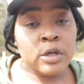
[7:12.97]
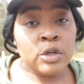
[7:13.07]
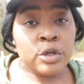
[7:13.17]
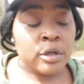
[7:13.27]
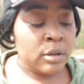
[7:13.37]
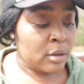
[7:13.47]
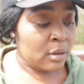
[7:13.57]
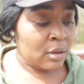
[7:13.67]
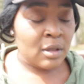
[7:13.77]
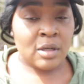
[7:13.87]
under
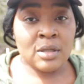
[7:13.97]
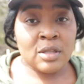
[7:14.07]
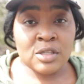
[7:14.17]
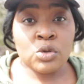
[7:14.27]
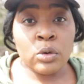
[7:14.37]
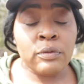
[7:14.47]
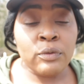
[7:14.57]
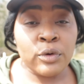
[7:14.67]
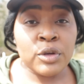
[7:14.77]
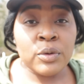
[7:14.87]
the soil
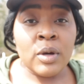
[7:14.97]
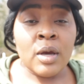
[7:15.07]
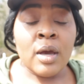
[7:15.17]
for you.